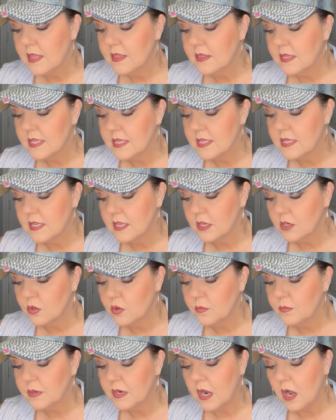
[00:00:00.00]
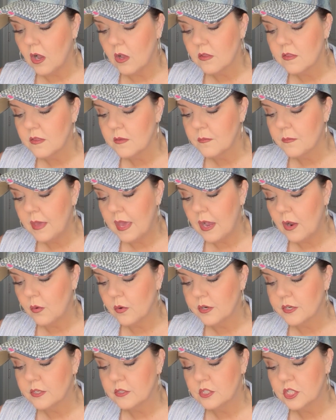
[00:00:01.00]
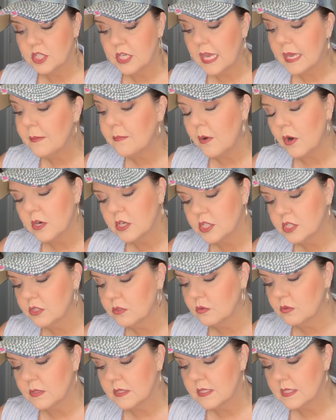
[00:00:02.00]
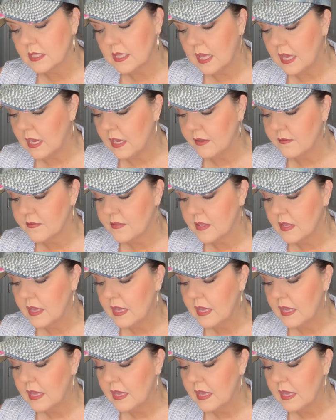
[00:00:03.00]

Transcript: this subtle but awesome power to shape our children's lives.